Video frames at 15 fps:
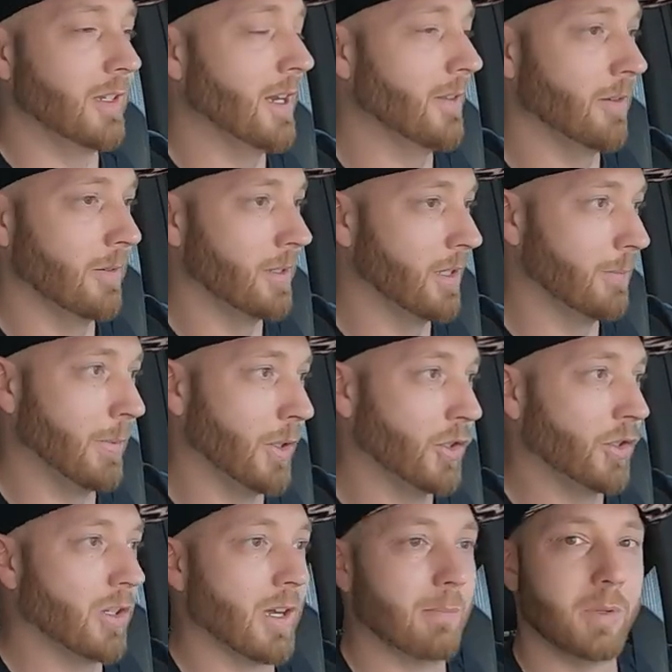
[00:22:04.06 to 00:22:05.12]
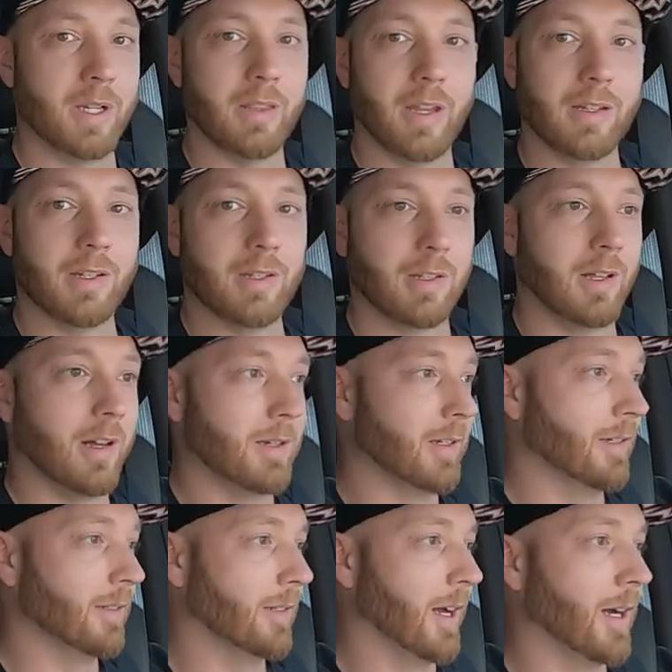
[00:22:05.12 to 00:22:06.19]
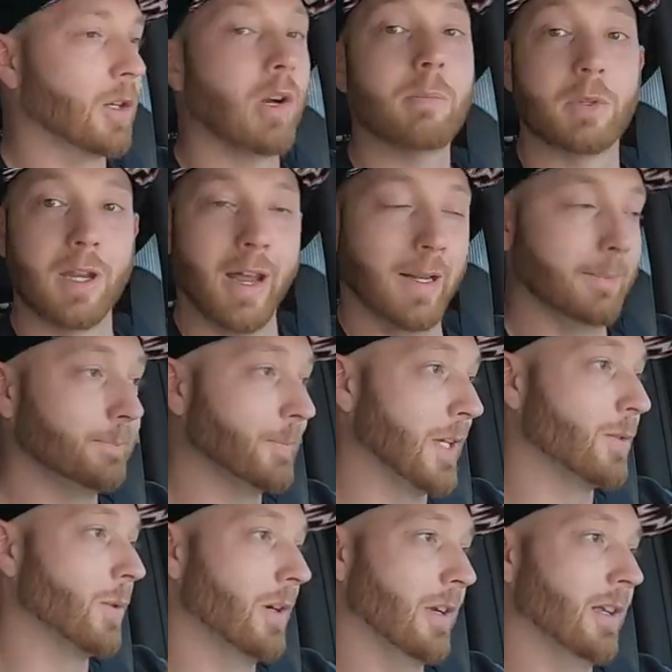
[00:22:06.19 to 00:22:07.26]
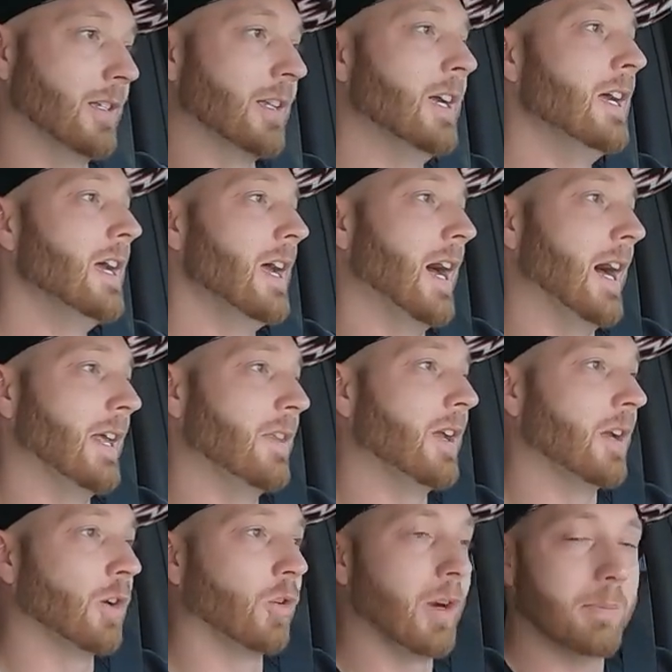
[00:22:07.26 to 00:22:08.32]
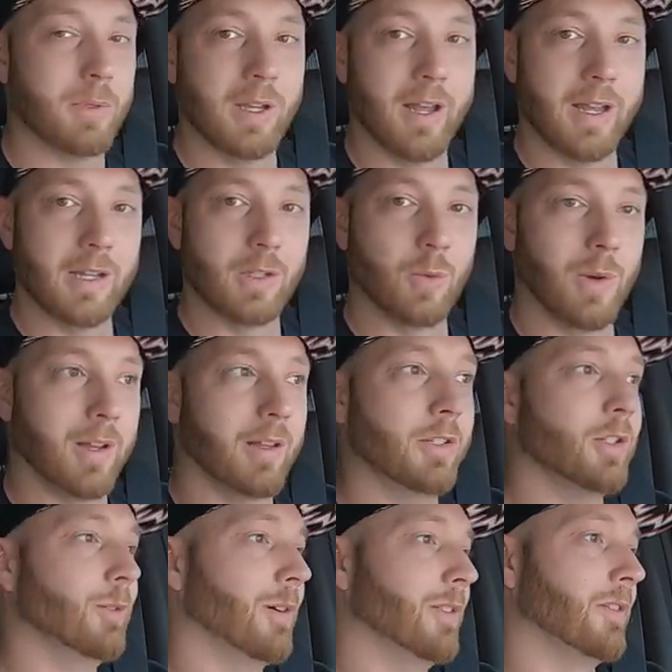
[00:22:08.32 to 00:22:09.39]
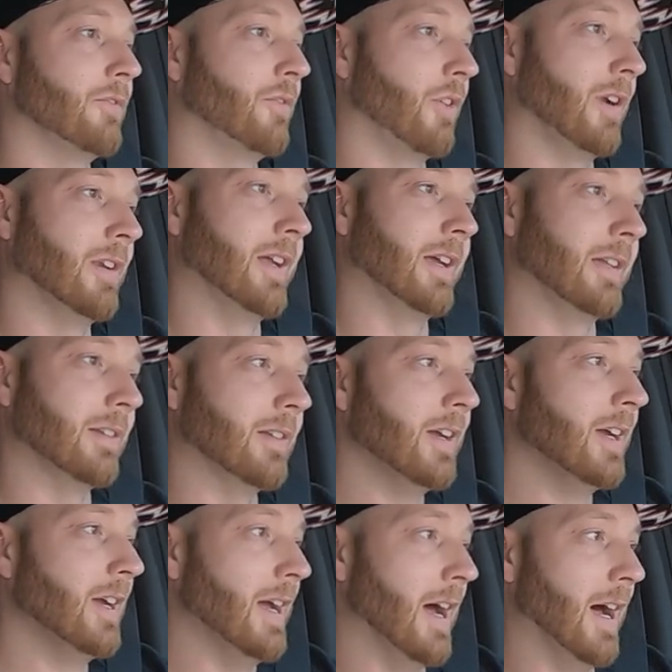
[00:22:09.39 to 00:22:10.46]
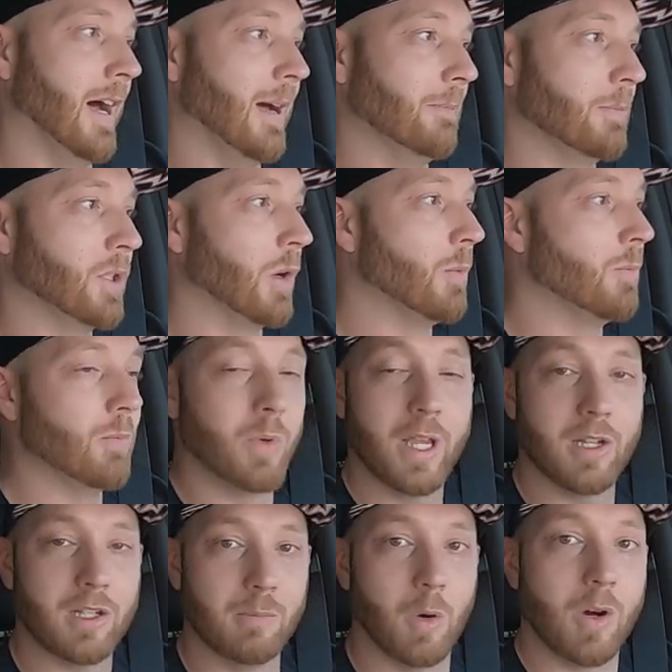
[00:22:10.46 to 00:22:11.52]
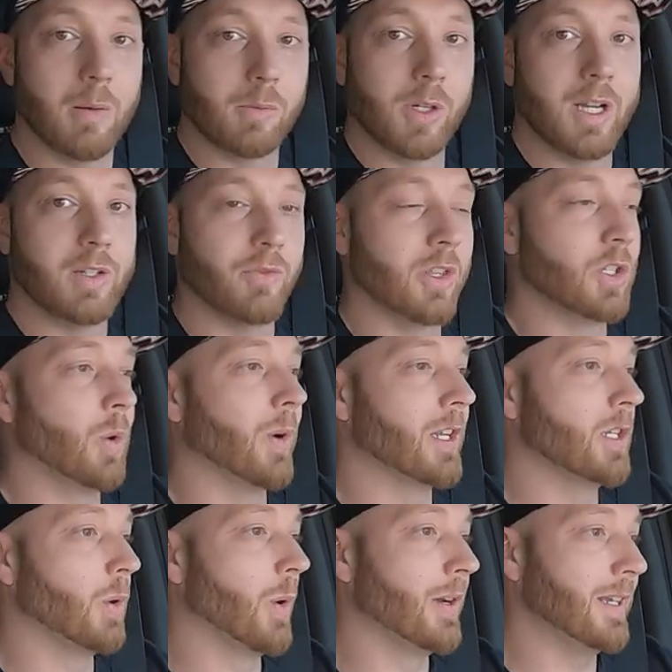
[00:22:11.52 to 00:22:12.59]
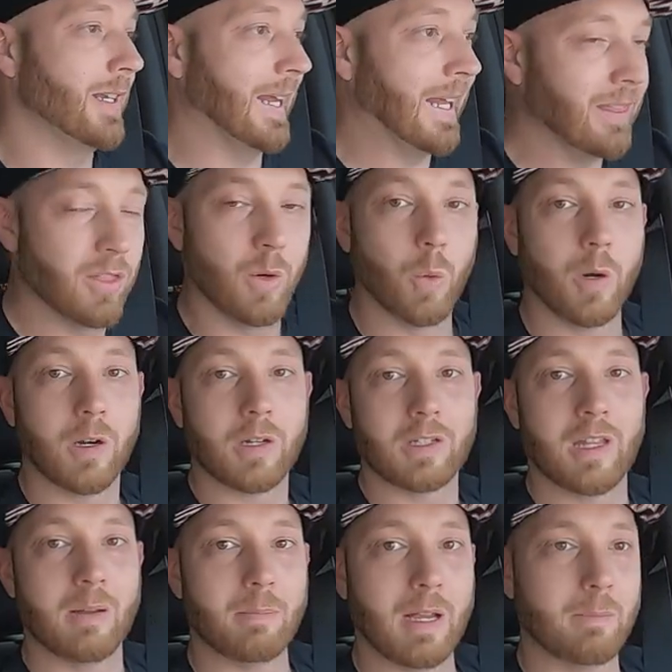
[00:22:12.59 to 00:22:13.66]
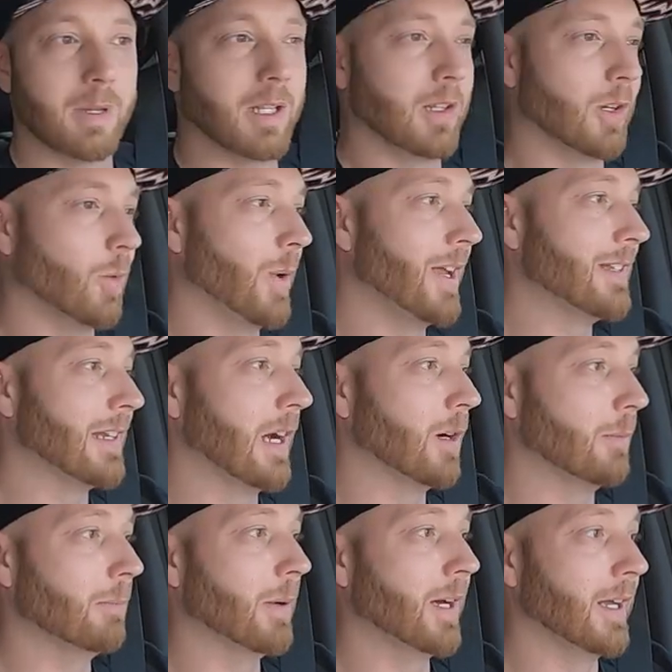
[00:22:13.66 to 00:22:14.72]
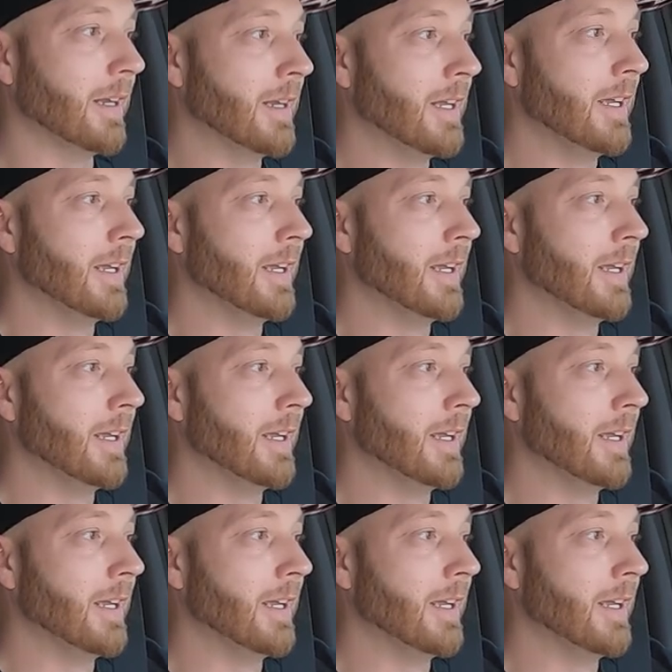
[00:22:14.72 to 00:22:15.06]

the other suspension company that does a lot of Kryptonite. That's what it is. I think Kryptonite is what I'll do on the front end. So we got some more upgrades for the 2020 in the works. That might be a little ways out, but